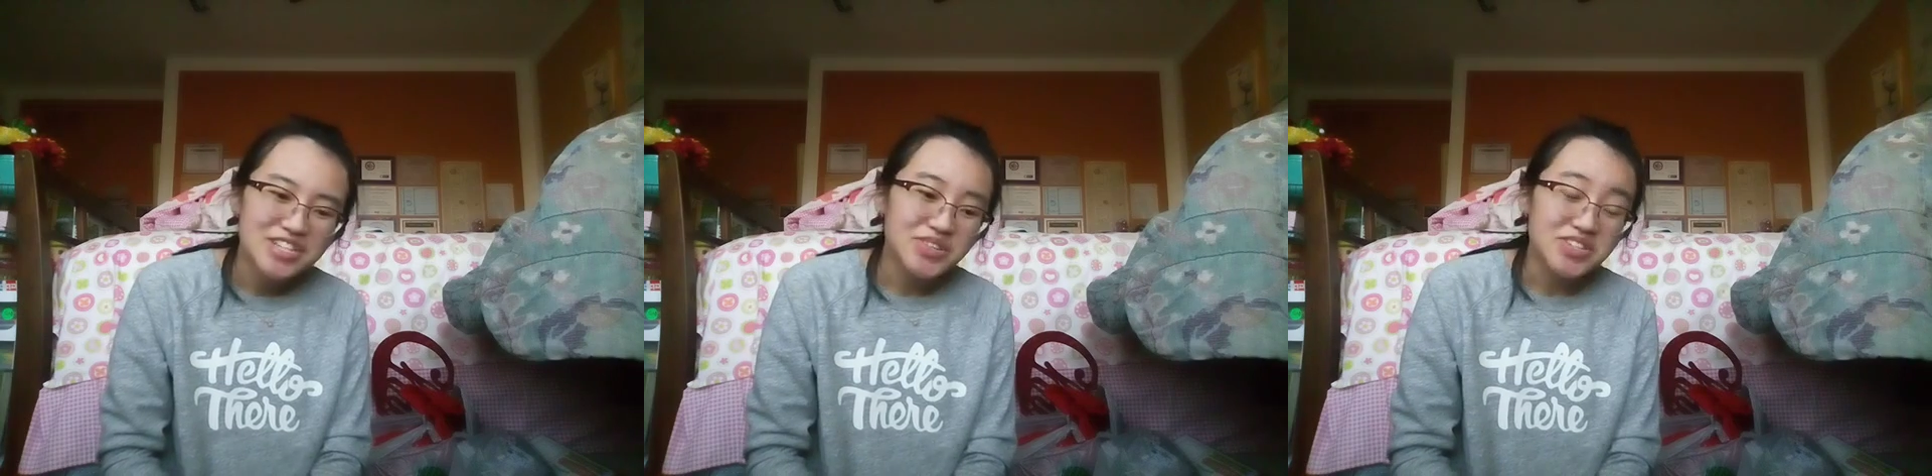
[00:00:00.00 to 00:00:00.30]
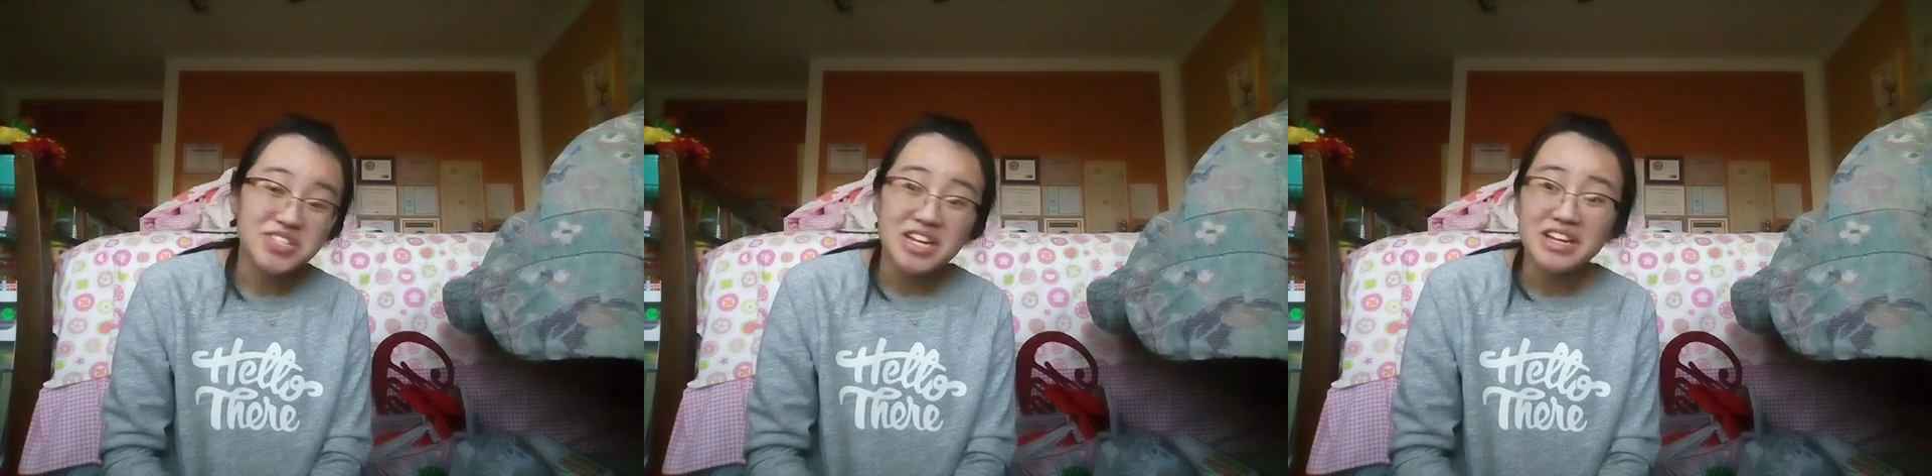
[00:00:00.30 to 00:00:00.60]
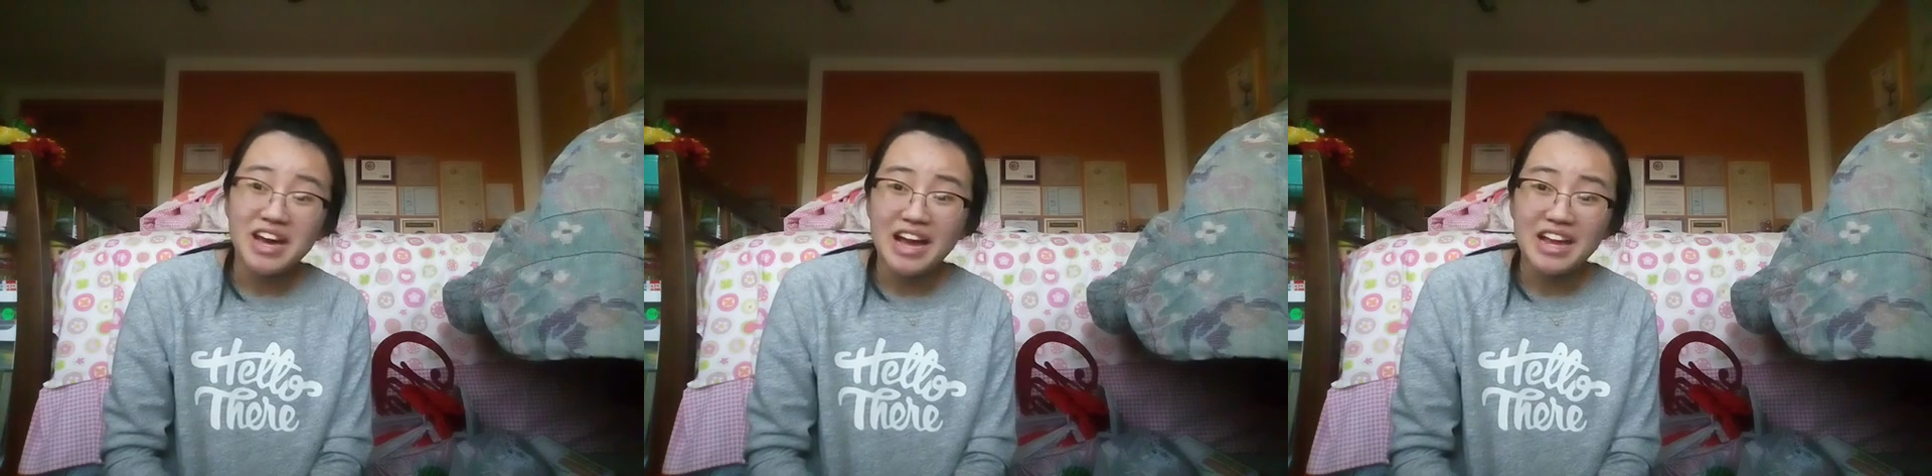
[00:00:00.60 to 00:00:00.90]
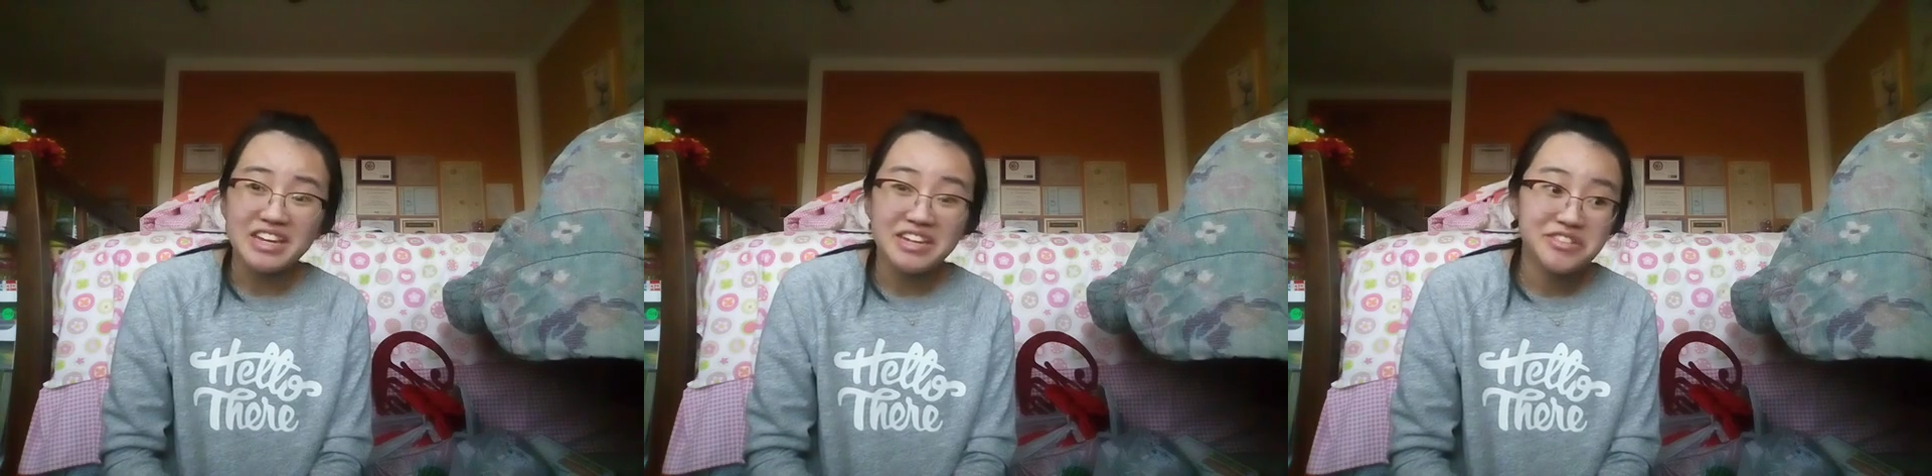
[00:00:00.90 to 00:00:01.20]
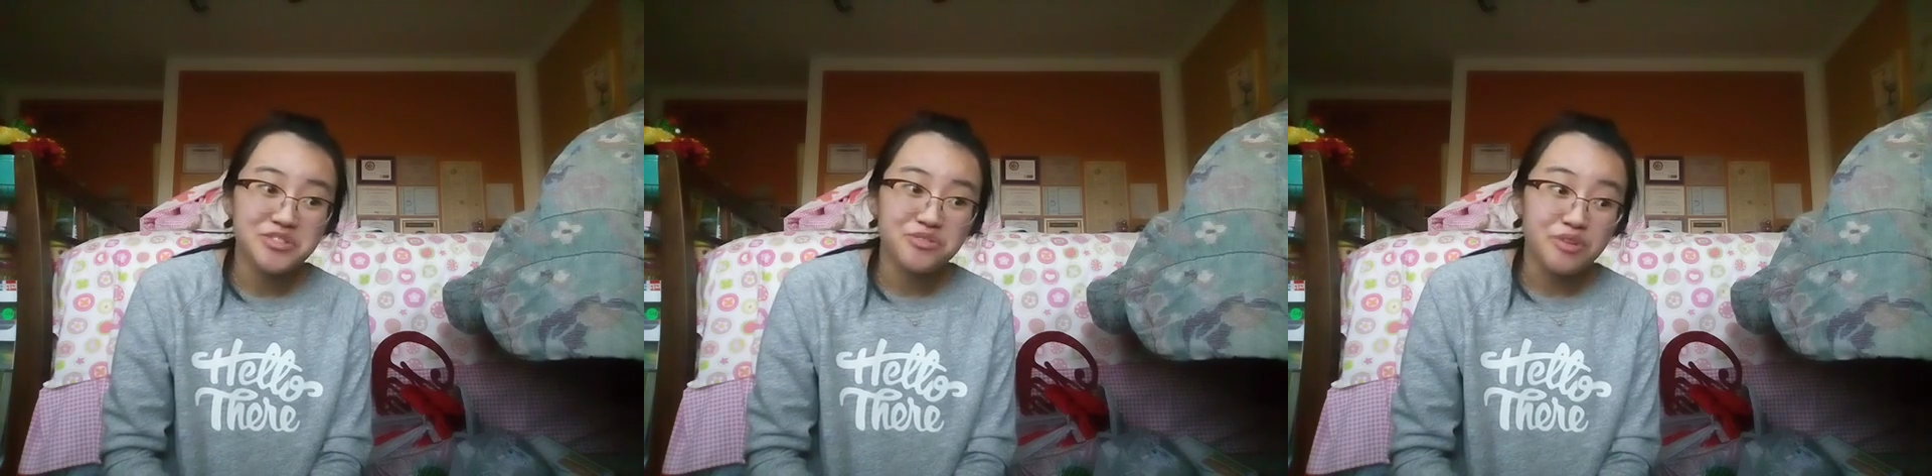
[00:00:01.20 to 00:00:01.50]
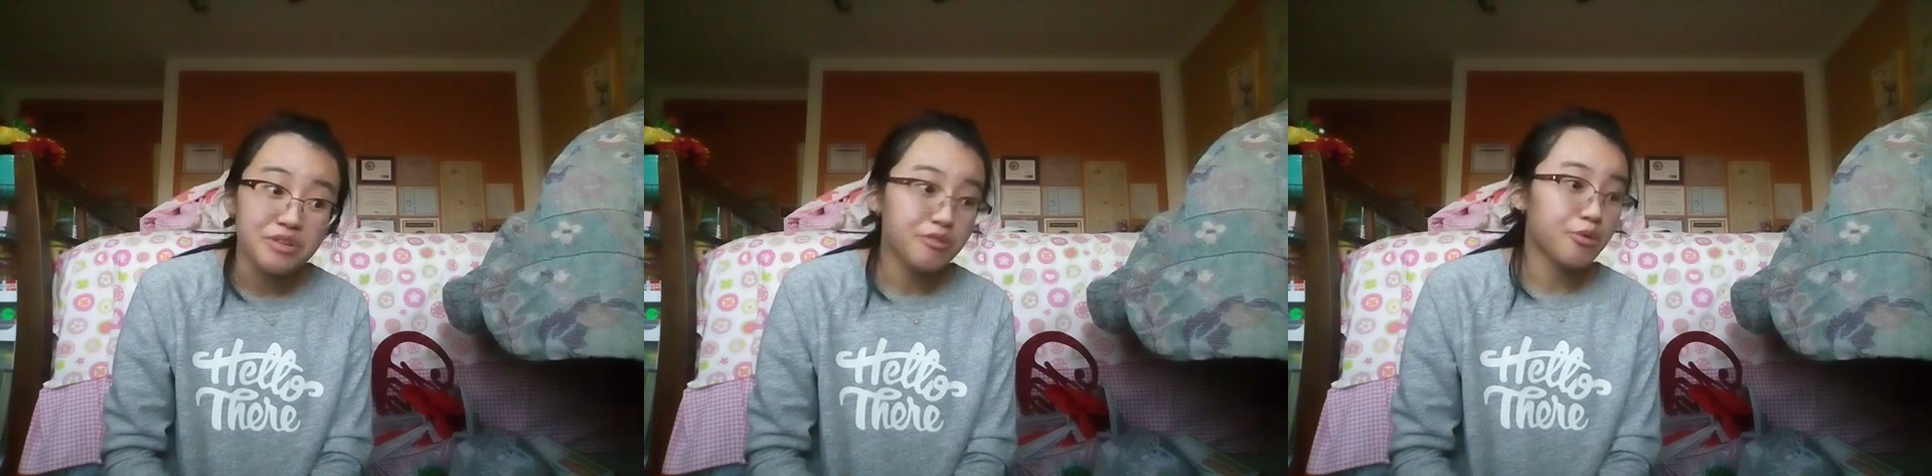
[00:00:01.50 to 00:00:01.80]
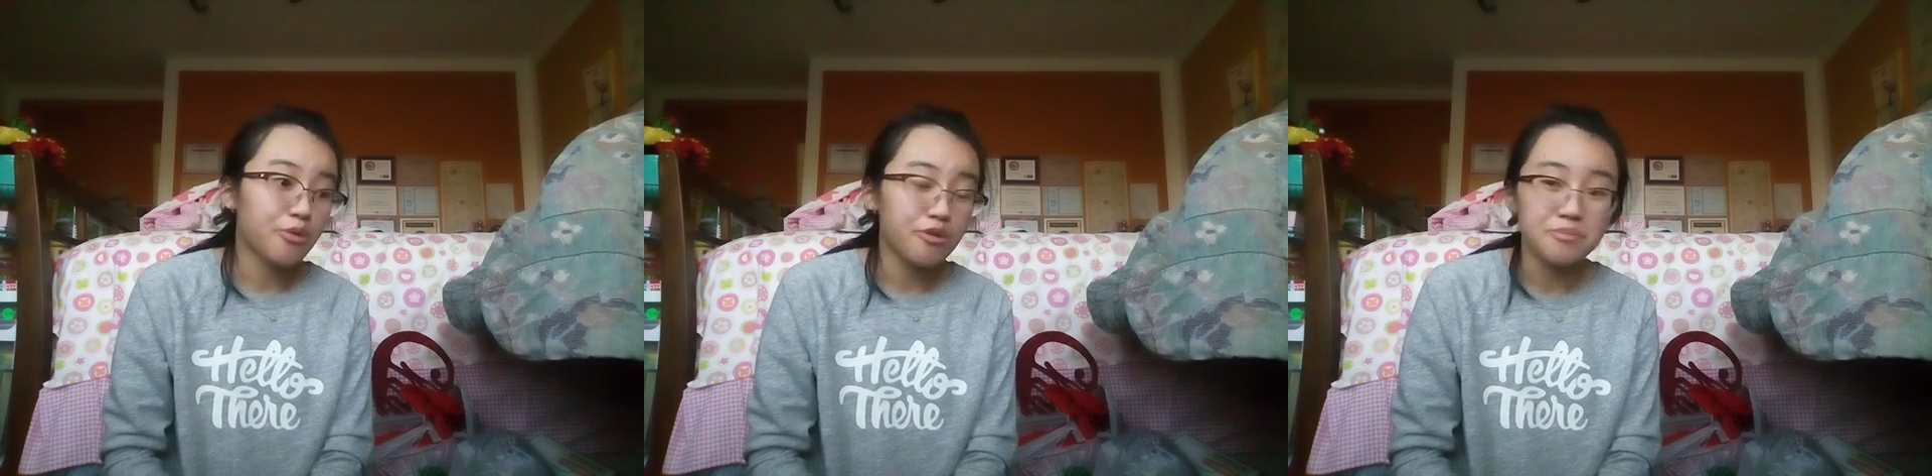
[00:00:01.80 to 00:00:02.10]
So I decided I needed to
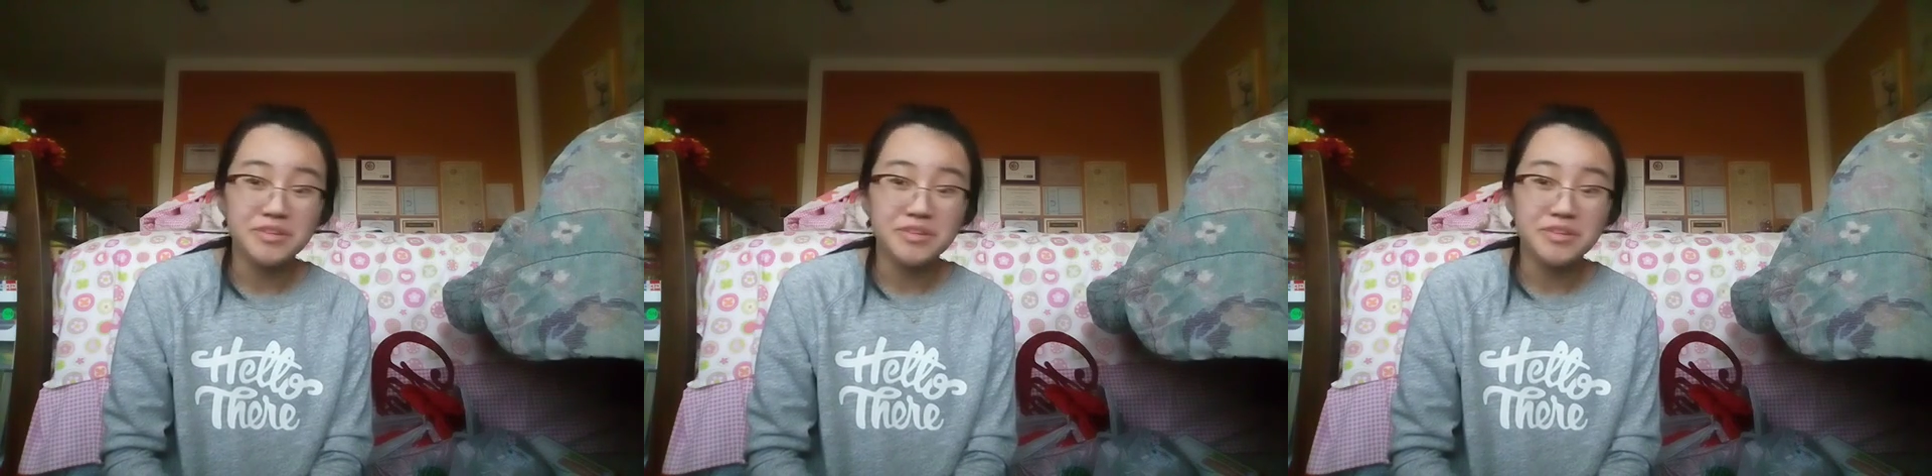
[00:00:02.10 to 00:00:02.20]
re-record